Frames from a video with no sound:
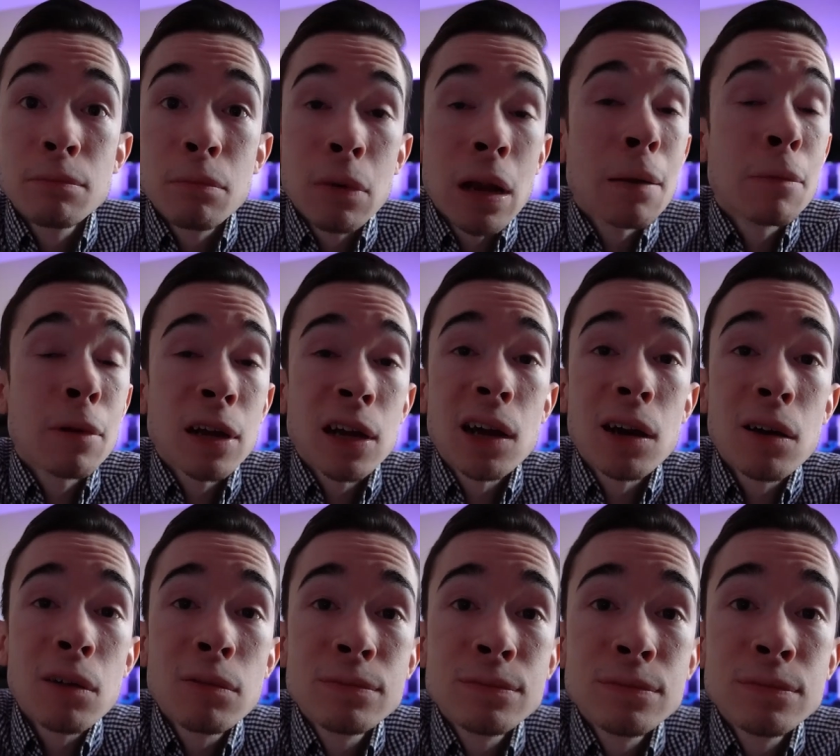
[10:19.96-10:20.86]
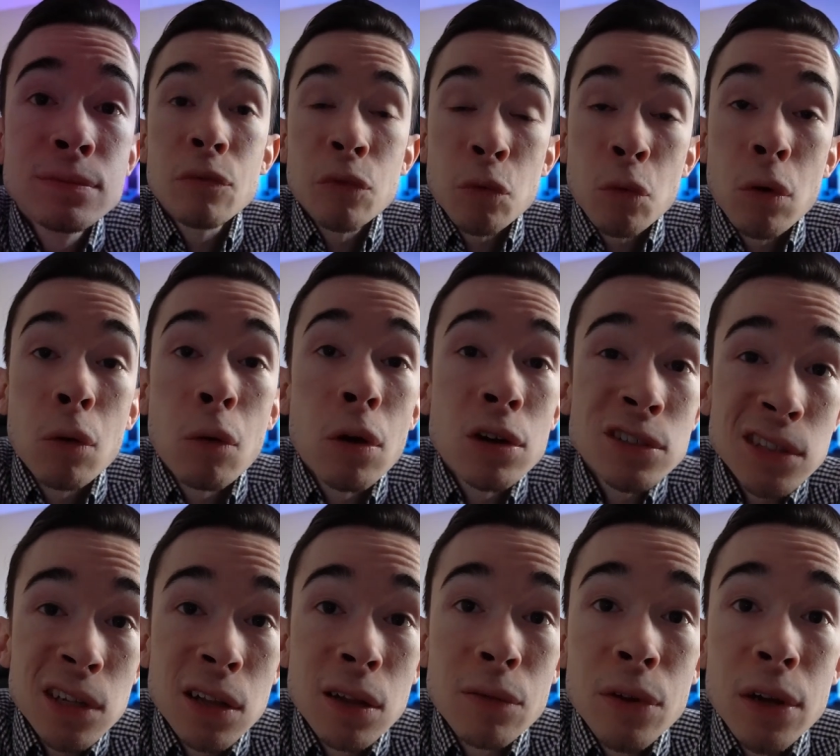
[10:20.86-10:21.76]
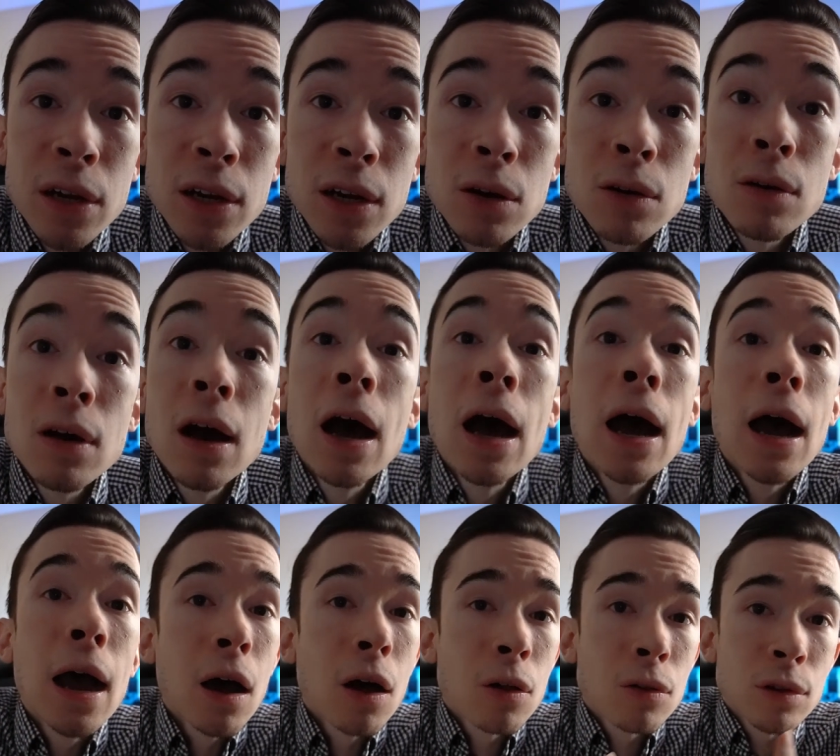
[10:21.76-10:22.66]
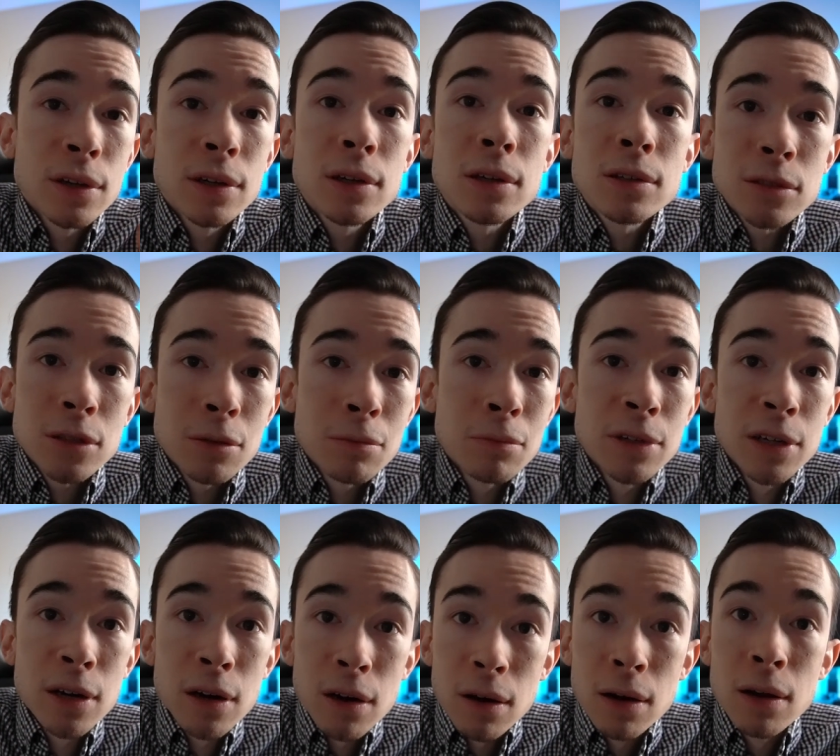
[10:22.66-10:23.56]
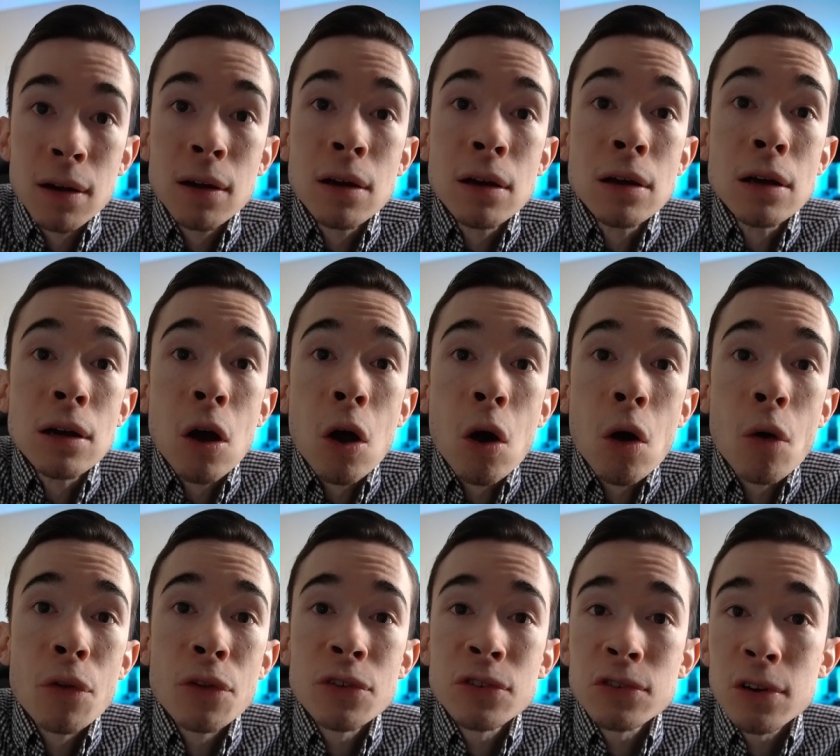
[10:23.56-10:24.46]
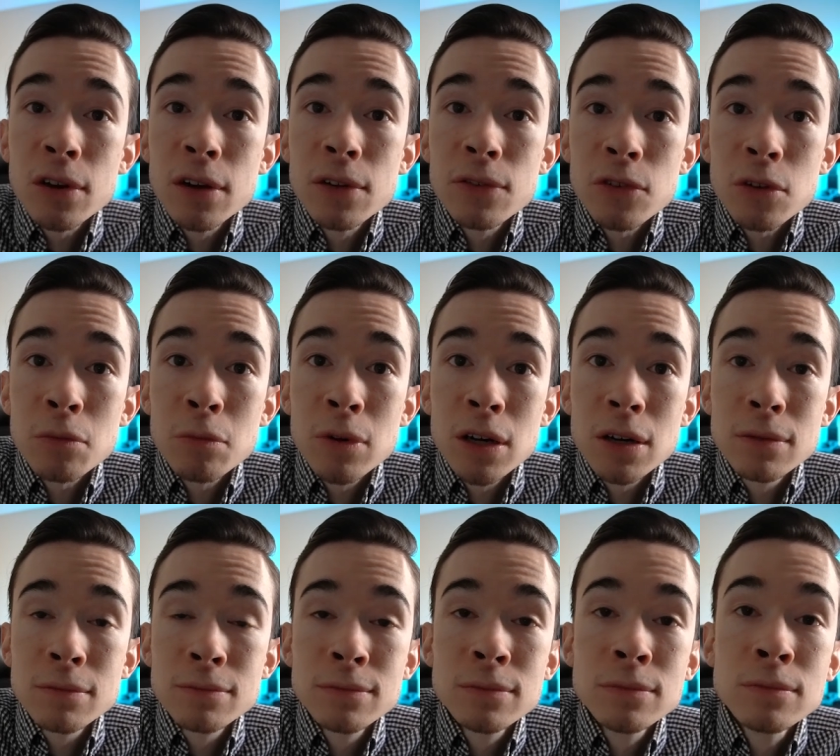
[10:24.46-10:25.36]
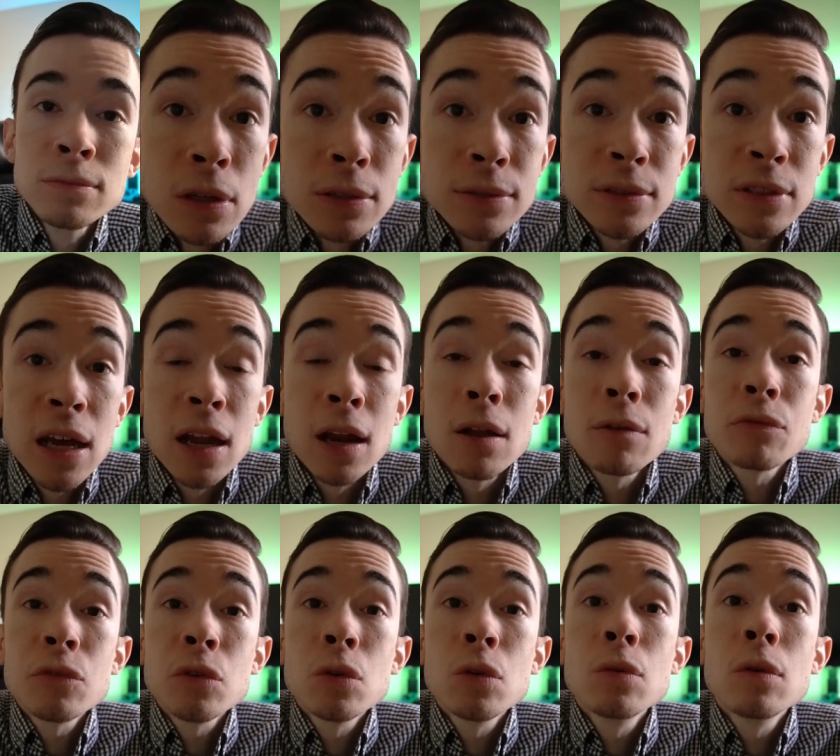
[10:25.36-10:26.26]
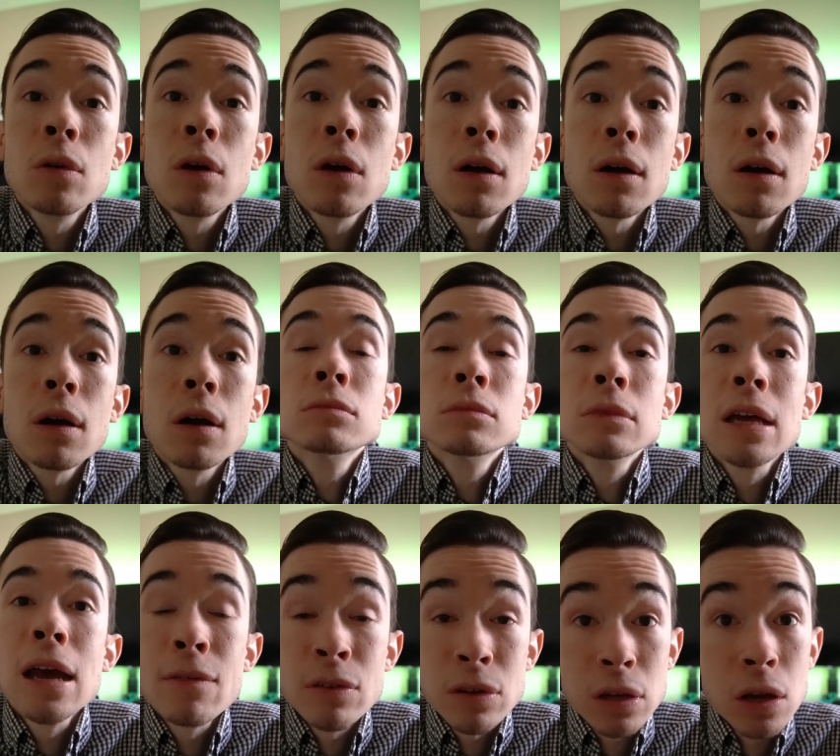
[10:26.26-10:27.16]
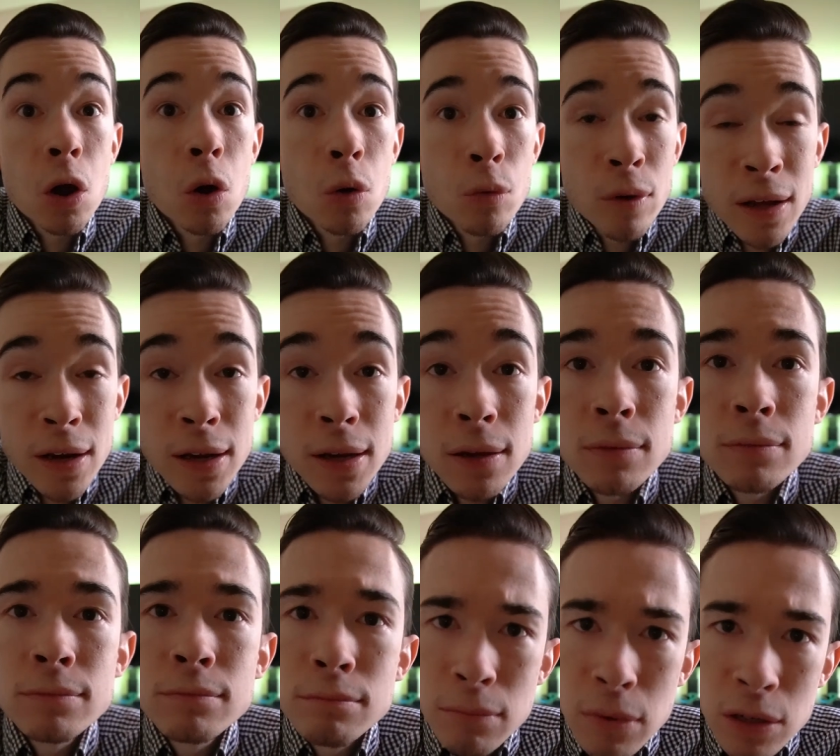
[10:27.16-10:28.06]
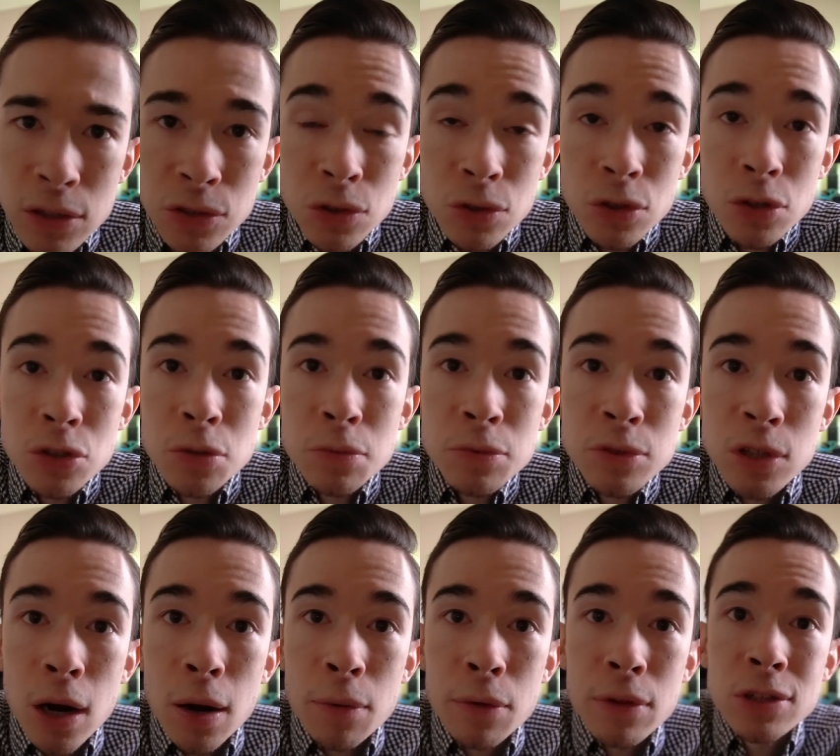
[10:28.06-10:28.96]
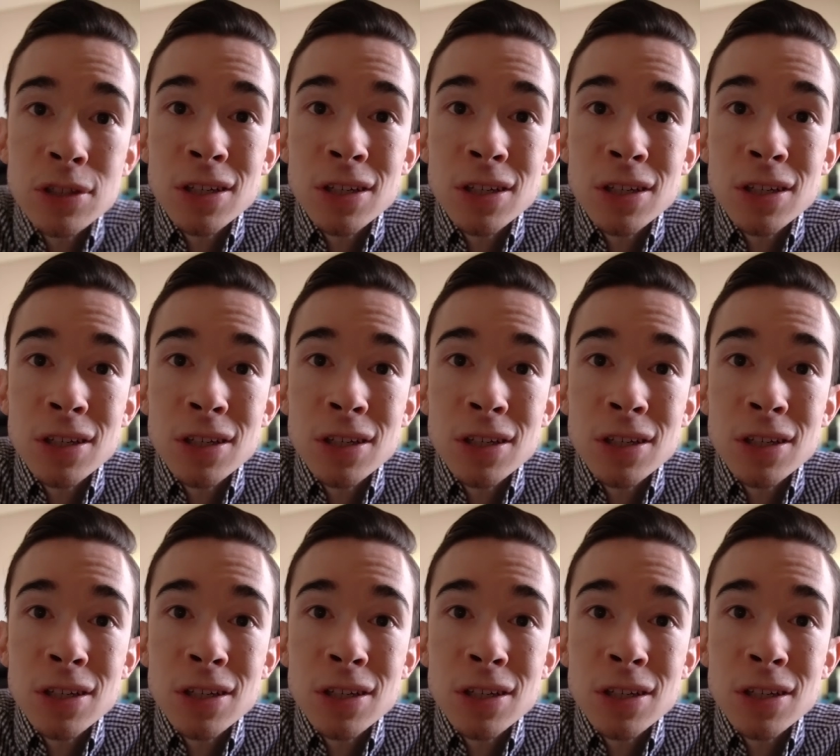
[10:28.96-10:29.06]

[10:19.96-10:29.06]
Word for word: but I'm gonna go. If you wanna watch another video, I'll link some here on the screen somewhere. And if you are haven't already, make sure you subscribe to the